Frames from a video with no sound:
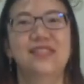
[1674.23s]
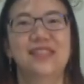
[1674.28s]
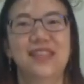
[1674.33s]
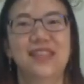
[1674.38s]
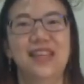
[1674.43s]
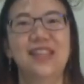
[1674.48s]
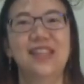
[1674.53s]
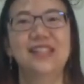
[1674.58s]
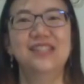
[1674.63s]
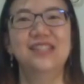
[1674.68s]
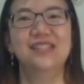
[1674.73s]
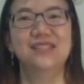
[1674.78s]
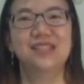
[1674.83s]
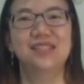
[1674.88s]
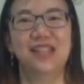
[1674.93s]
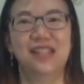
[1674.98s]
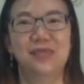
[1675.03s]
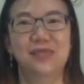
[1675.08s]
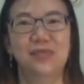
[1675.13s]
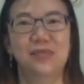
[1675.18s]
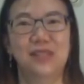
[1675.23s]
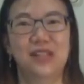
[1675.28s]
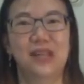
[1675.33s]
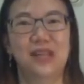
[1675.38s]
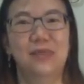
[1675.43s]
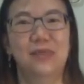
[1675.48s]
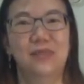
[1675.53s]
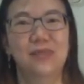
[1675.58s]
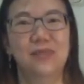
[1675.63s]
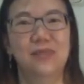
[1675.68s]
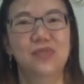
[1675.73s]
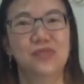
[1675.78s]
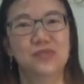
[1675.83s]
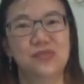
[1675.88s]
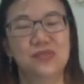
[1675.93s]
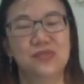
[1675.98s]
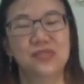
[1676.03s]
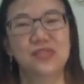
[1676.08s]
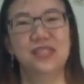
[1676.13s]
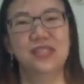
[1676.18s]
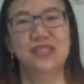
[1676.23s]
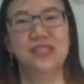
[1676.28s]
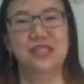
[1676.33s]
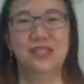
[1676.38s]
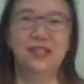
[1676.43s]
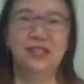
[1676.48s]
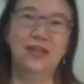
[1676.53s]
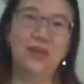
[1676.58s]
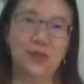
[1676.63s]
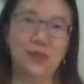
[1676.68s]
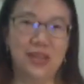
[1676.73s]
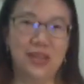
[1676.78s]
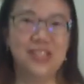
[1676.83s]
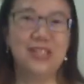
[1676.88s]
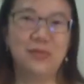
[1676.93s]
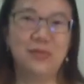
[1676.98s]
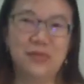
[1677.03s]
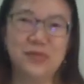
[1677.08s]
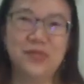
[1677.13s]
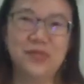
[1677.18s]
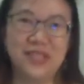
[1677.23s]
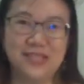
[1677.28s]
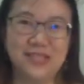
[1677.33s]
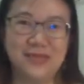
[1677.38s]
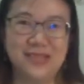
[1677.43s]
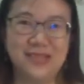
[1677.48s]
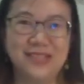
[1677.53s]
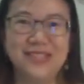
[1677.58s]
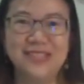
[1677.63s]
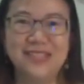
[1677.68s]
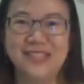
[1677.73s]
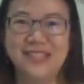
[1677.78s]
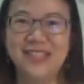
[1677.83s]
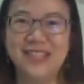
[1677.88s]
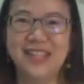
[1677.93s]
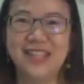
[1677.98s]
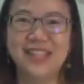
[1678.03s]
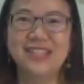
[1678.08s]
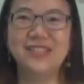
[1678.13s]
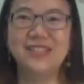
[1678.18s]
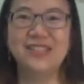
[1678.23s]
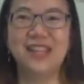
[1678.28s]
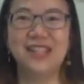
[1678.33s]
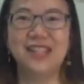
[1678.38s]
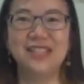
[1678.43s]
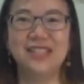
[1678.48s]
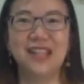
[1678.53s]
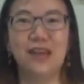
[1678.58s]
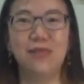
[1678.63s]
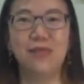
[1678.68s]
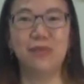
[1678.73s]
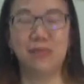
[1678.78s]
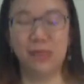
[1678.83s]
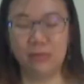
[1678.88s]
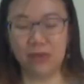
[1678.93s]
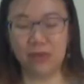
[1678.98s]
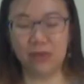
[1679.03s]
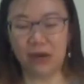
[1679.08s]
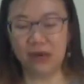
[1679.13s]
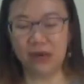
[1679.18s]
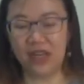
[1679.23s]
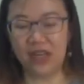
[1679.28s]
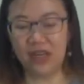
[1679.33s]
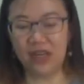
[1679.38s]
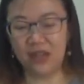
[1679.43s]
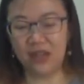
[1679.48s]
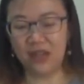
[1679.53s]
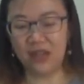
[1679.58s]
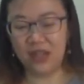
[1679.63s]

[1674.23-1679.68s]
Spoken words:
Okay, so that will come up to orange and blue as well. Okay, so that is how we make brown color.